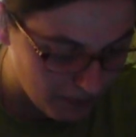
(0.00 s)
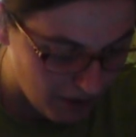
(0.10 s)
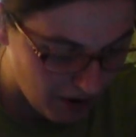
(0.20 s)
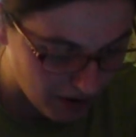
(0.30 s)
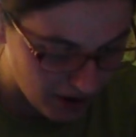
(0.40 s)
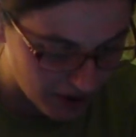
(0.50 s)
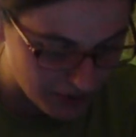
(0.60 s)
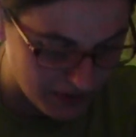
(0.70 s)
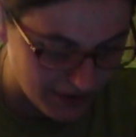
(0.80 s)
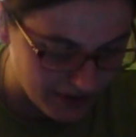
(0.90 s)
all cards
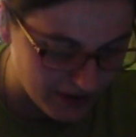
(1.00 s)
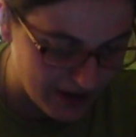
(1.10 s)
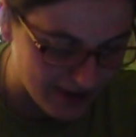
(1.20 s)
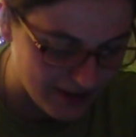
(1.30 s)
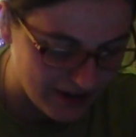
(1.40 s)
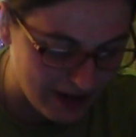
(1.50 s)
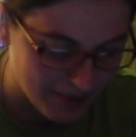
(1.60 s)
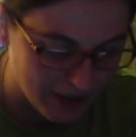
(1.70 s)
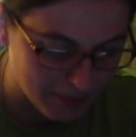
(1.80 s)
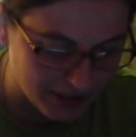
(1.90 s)
with Thunder Knight in their name
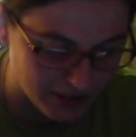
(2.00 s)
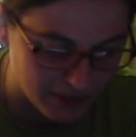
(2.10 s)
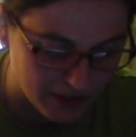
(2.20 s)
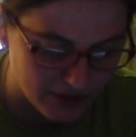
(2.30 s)
get +1